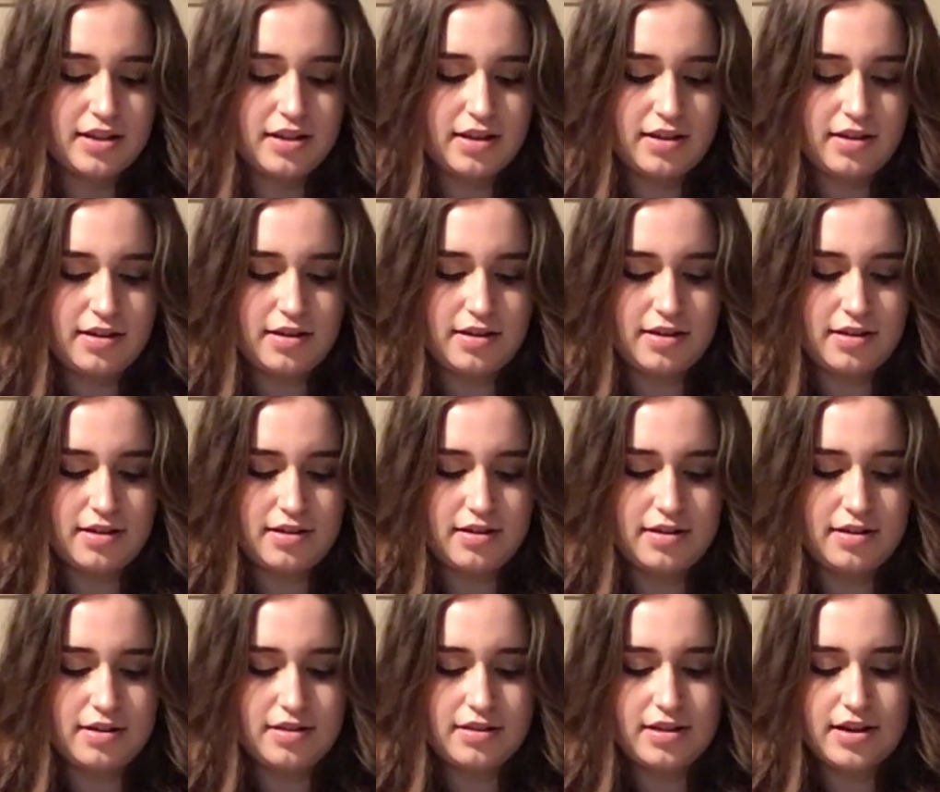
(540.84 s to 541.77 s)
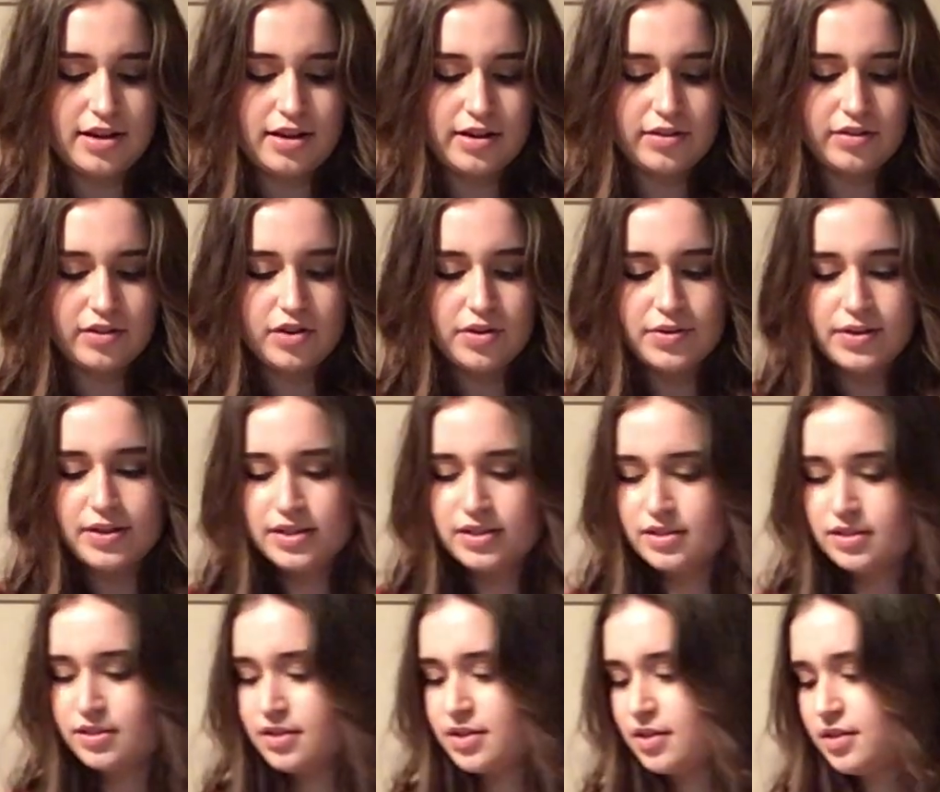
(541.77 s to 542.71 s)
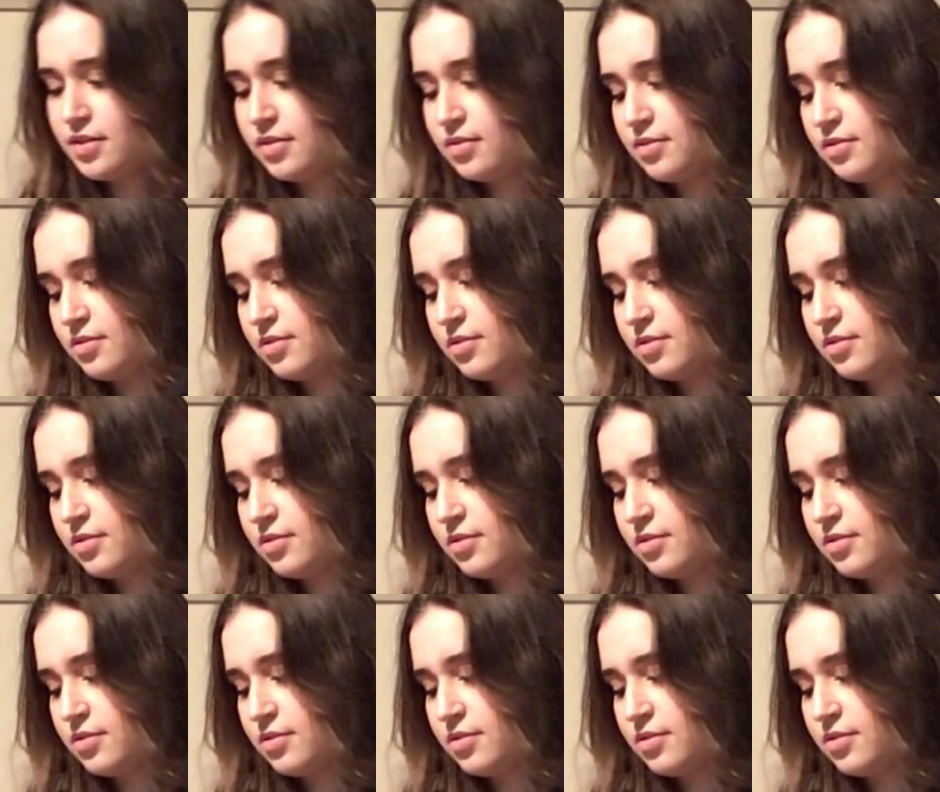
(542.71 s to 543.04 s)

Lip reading: And the arrow is done.